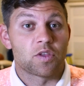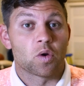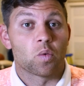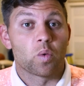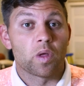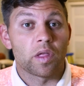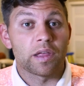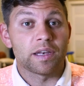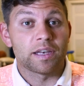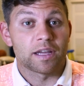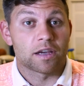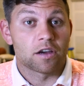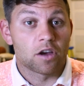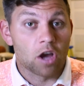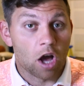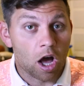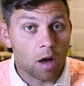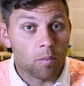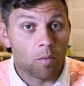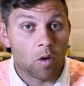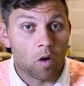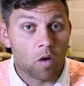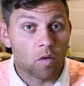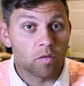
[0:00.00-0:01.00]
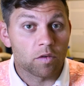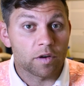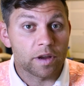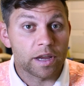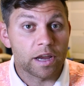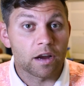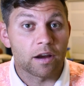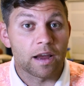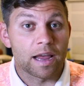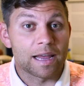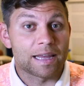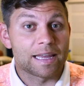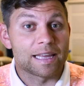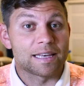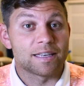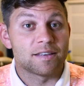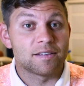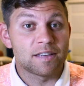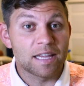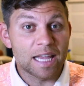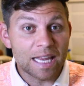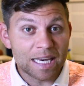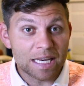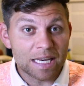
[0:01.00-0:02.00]
they're willing to come over here and
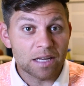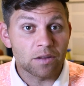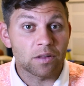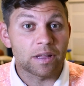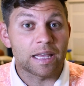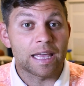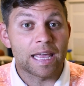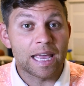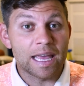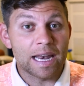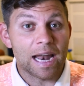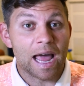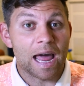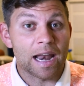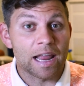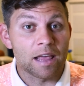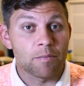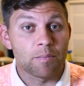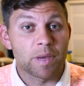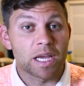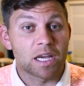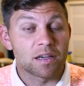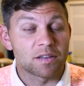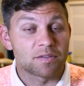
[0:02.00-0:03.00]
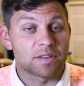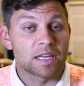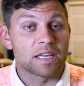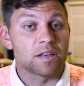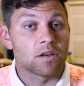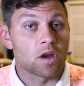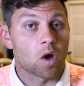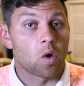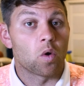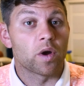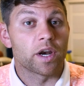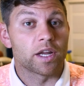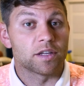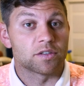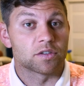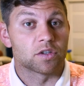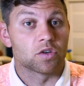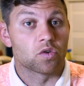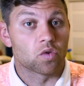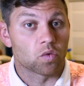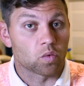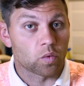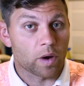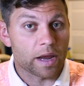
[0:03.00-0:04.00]
continually hit on it because they know it is
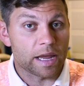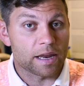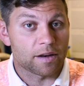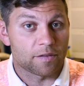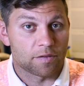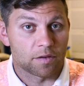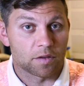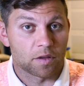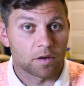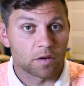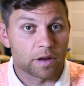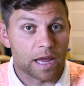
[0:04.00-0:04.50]
great for their